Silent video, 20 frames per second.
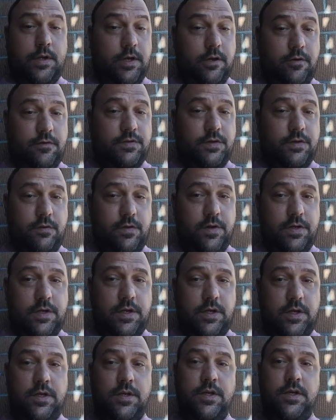near
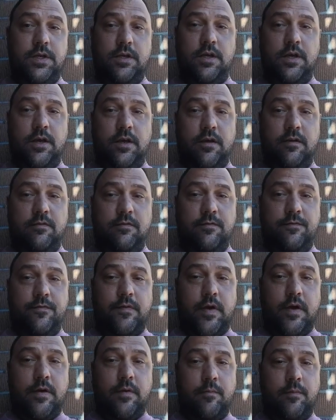certainty of
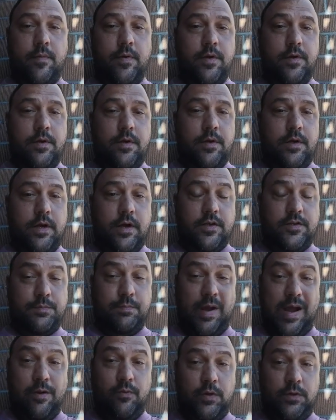
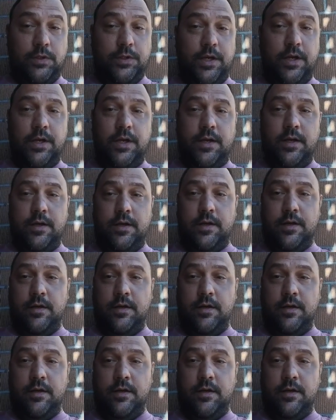spiraling